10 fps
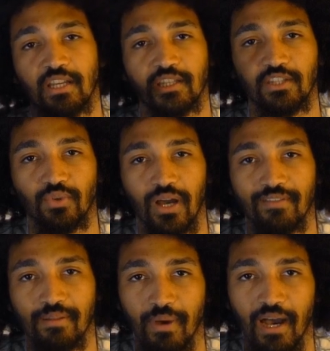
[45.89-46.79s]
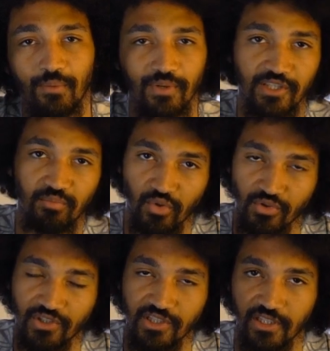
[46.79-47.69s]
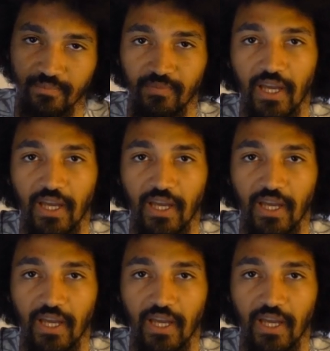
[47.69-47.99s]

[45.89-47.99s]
need to have in mind when he's producing.